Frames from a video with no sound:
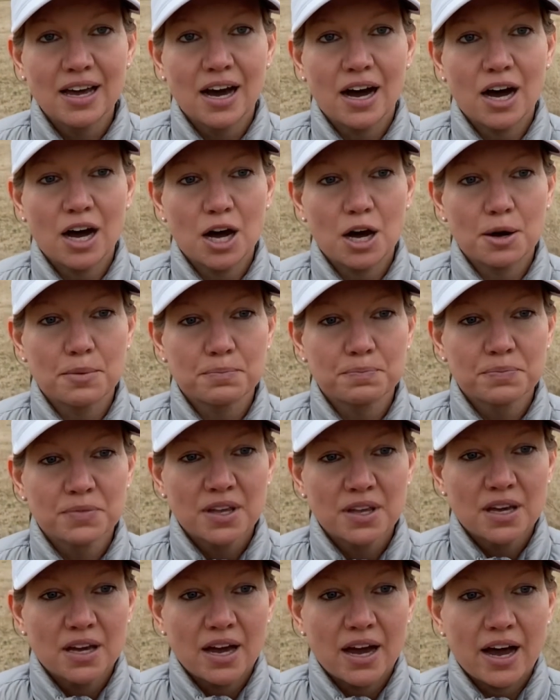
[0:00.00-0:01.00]
Um,
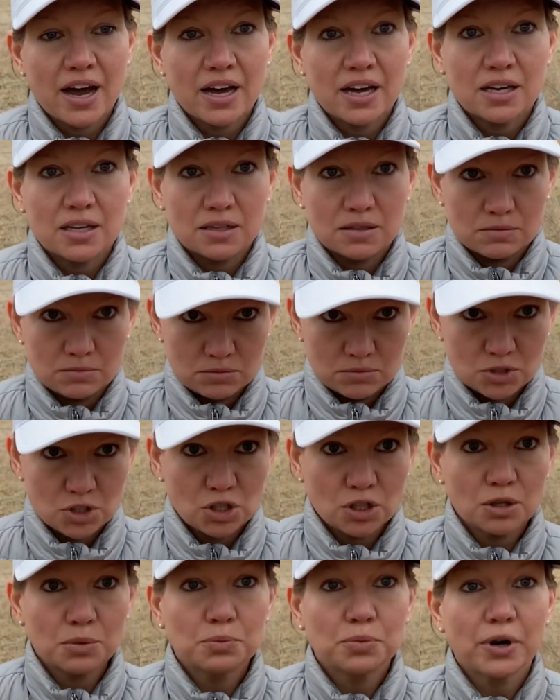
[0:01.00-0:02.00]
I
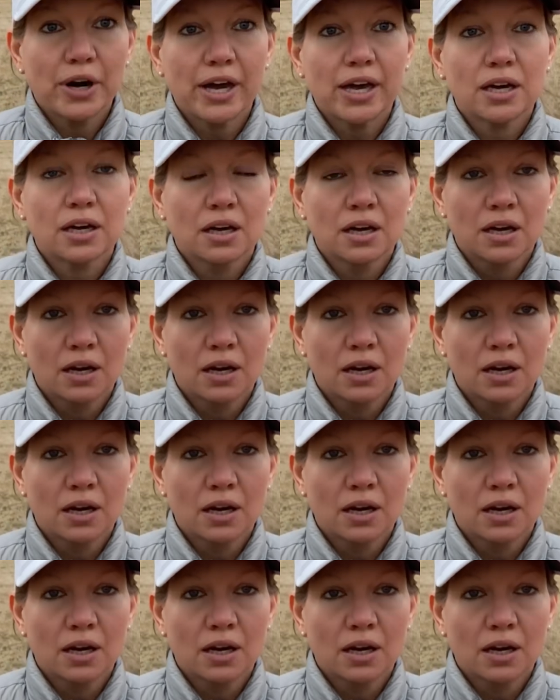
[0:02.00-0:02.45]
took a break,